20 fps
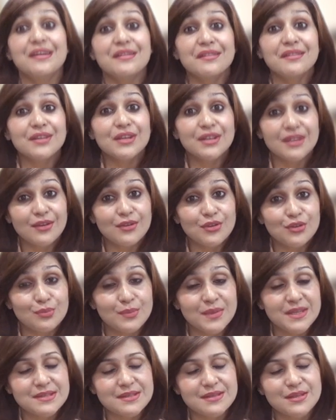
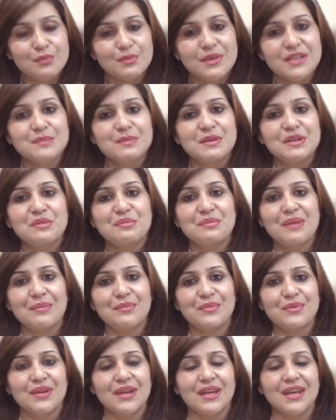you must be
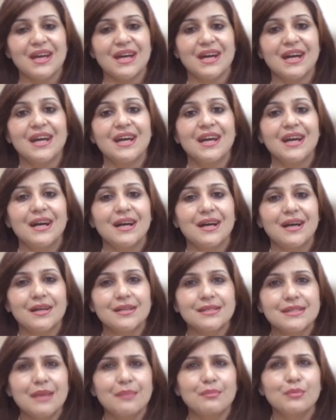remembering
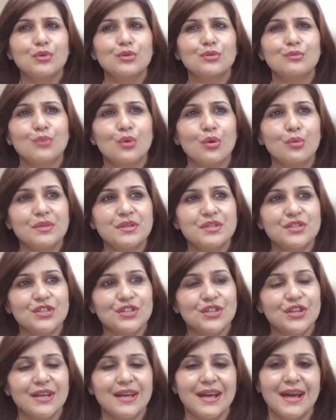some good moment in
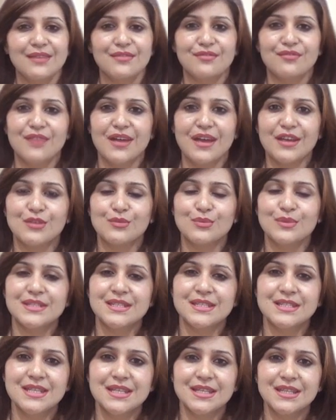your life where you were
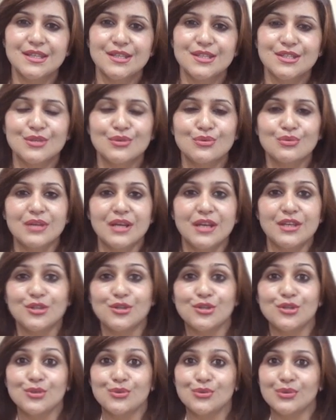sitting in the school and you
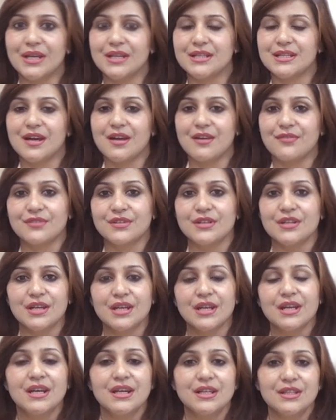knew that after
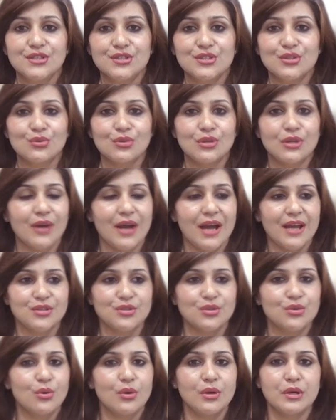the school you had
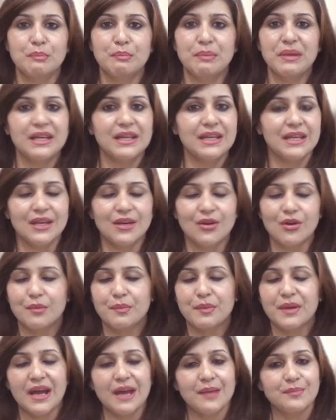to go on a picnic, or
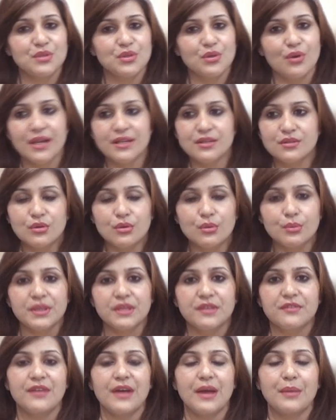perhaps you had to go with
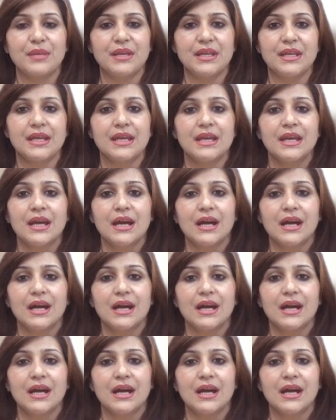the family